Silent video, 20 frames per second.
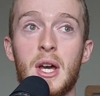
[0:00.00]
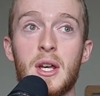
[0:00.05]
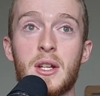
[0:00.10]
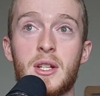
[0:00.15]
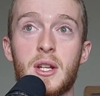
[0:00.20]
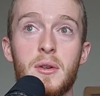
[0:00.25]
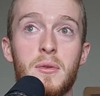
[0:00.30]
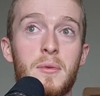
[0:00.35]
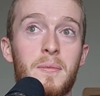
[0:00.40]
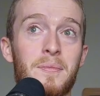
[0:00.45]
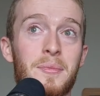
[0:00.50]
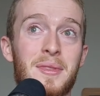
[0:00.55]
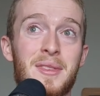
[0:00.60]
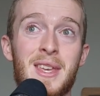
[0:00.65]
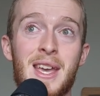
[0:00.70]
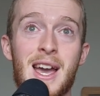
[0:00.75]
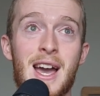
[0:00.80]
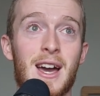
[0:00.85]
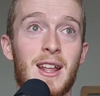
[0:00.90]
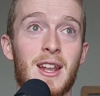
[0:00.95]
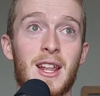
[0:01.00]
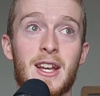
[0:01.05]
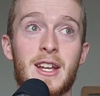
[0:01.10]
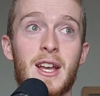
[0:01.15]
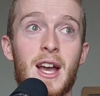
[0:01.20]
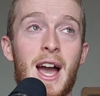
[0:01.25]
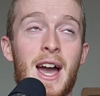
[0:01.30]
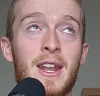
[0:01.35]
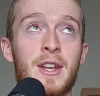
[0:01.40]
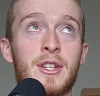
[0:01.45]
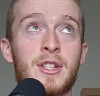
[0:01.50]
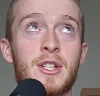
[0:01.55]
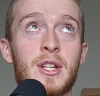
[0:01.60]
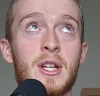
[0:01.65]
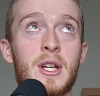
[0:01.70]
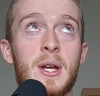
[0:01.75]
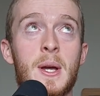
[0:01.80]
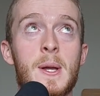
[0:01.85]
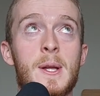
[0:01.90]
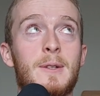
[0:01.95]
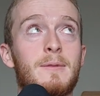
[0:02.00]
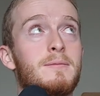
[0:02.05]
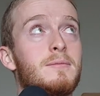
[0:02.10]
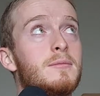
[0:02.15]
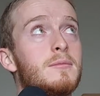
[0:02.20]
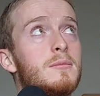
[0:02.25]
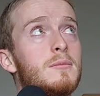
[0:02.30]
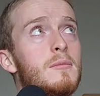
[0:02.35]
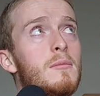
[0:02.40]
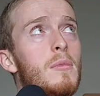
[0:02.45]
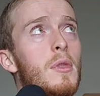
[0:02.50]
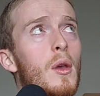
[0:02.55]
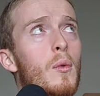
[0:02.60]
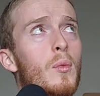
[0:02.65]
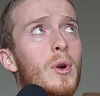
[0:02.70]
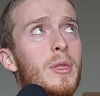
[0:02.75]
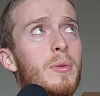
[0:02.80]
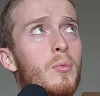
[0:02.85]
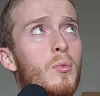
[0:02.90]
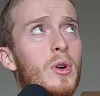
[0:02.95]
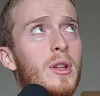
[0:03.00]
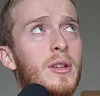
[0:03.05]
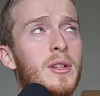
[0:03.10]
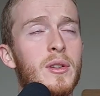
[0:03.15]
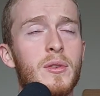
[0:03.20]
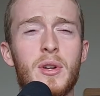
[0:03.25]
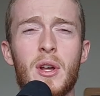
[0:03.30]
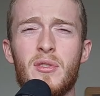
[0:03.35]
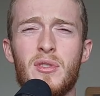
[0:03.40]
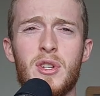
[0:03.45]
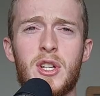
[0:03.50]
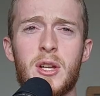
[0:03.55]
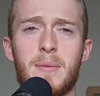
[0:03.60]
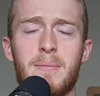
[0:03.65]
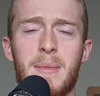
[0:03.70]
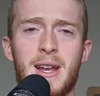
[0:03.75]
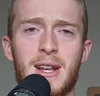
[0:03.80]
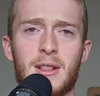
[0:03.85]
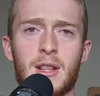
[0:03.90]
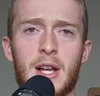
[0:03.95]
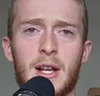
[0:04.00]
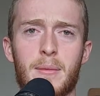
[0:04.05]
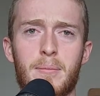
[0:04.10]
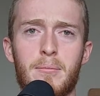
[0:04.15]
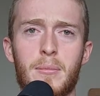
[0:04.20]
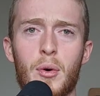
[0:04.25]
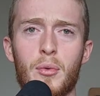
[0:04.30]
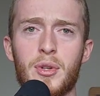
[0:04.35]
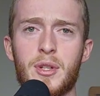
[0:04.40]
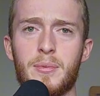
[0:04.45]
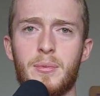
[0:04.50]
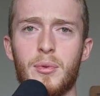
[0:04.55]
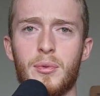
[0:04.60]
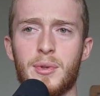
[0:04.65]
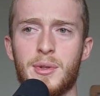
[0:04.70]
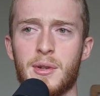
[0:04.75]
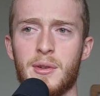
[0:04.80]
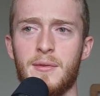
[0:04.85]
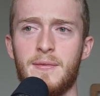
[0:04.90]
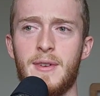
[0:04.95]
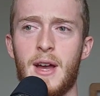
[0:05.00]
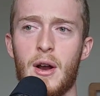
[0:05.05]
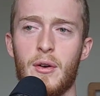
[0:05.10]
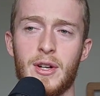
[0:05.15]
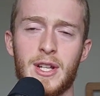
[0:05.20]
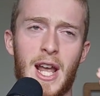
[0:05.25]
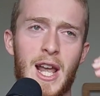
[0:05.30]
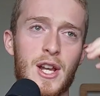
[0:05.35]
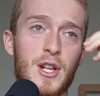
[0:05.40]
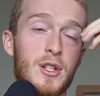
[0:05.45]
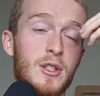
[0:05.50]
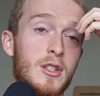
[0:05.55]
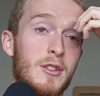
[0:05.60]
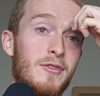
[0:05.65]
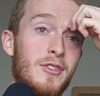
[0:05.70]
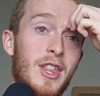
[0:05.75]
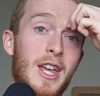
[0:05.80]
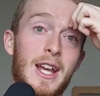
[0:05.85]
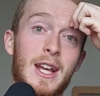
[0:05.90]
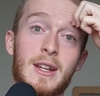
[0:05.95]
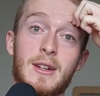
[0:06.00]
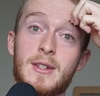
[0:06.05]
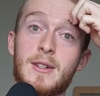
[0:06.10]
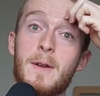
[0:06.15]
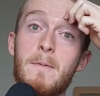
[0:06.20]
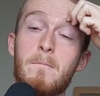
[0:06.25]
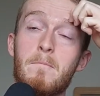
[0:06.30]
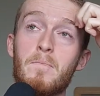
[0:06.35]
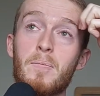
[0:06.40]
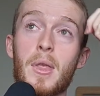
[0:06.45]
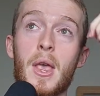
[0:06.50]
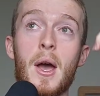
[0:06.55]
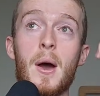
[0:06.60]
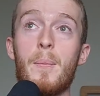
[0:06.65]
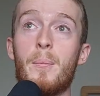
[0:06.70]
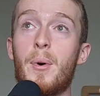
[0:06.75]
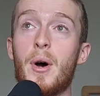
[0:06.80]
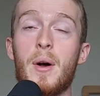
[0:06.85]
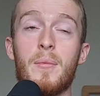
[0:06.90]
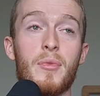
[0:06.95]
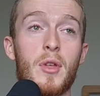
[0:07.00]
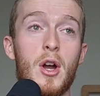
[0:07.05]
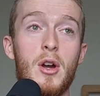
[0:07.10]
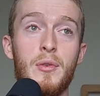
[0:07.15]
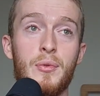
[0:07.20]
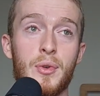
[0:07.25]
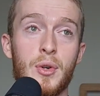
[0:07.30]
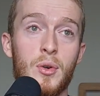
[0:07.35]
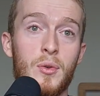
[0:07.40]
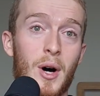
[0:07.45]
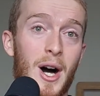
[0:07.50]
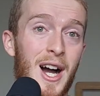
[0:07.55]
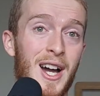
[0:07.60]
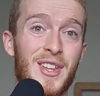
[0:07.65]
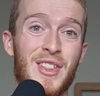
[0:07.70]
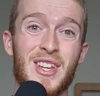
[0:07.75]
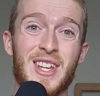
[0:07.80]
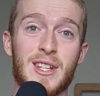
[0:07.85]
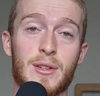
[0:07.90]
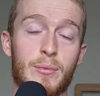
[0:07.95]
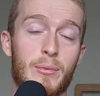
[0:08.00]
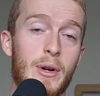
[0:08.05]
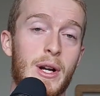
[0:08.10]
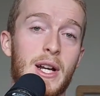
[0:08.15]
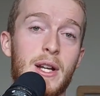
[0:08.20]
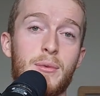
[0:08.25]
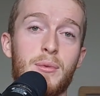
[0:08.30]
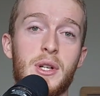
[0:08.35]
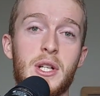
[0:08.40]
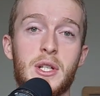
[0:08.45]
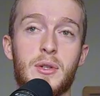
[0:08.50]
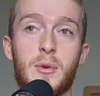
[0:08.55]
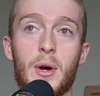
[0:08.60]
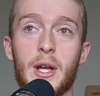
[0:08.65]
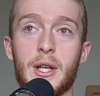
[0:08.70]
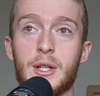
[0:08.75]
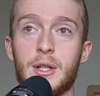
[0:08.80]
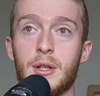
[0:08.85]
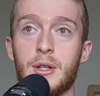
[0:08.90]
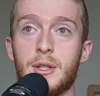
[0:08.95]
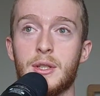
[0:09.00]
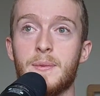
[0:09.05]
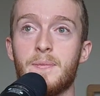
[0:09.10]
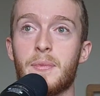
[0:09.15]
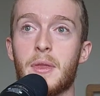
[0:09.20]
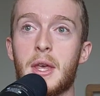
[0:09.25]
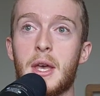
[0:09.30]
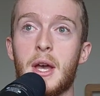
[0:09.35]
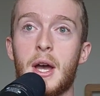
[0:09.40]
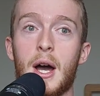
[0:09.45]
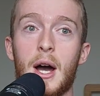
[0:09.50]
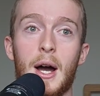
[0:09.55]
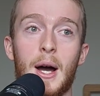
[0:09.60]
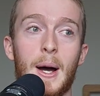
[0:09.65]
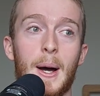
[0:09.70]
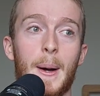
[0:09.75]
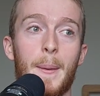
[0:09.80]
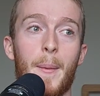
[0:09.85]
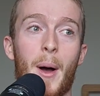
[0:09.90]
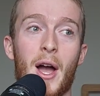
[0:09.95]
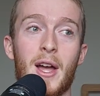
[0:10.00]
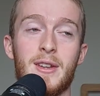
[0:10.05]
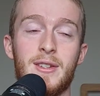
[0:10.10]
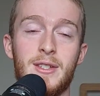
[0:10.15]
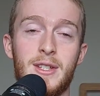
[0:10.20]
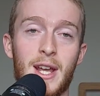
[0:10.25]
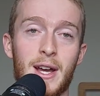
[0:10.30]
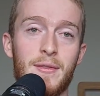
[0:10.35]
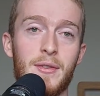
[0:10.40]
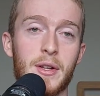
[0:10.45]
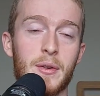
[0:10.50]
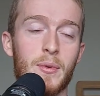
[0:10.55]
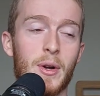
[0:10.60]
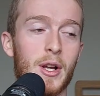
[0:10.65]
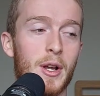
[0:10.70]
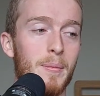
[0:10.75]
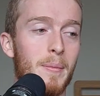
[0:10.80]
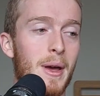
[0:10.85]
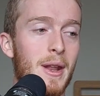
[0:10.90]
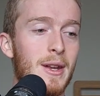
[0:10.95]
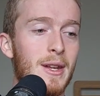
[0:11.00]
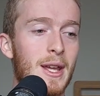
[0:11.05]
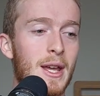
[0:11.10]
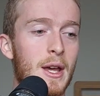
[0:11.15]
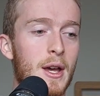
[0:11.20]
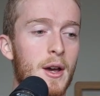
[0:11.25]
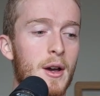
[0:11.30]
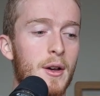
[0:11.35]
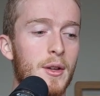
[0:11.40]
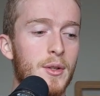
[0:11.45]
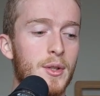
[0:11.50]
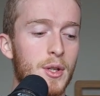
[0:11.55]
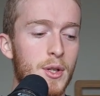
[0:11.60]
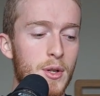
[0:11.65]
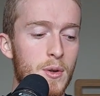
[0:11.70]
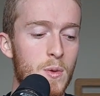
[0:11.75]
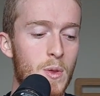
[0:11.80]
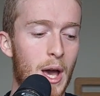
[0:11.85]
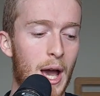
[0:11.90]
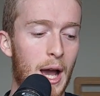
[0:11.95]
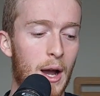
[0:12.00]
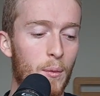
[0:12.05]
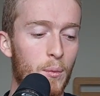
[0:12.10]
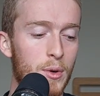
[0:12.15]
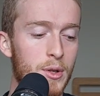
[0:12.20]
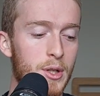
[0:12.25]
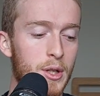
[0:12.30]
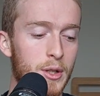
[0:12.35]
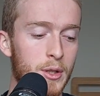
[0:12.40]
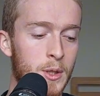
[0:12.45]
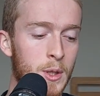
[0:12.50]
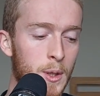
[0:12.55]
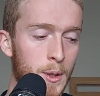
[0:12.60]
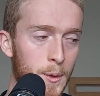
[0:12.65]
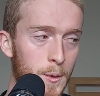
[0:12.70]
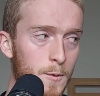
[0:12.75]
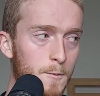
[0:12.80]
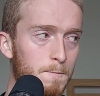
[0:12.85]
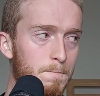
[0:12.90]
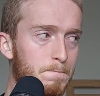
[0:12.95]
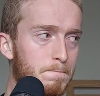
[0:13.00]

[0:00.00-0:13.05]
So yeah, and with Suno, you can make like multiple sort of variations of things. But overall, I think it's really, really quite good. I definitely recommend it to do that, which is cool.